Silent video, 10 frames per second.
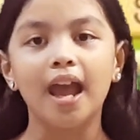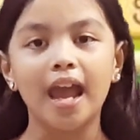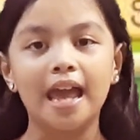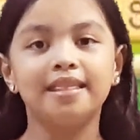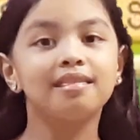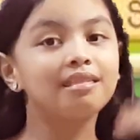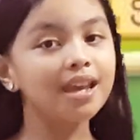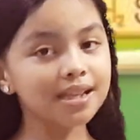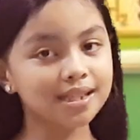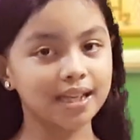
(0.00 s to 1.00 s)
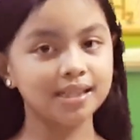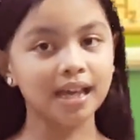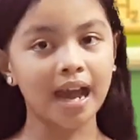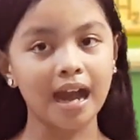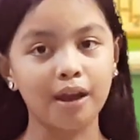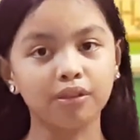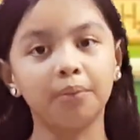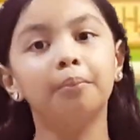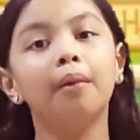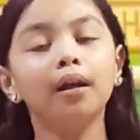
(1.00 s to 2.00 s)
And this is how the
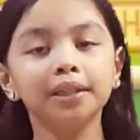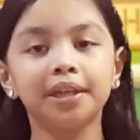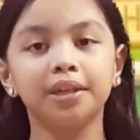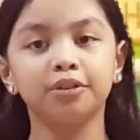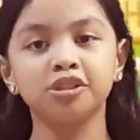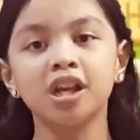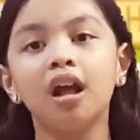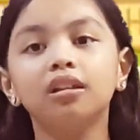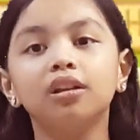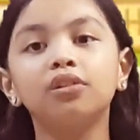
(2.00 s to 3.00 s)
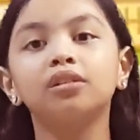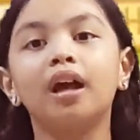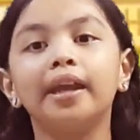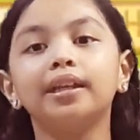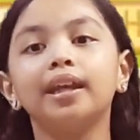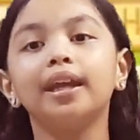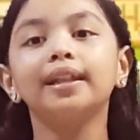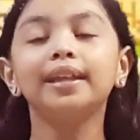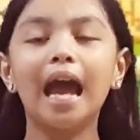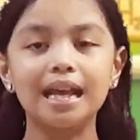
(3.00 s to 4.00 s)
molecules look like
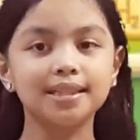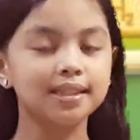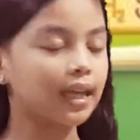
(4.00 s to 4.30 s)
in gas.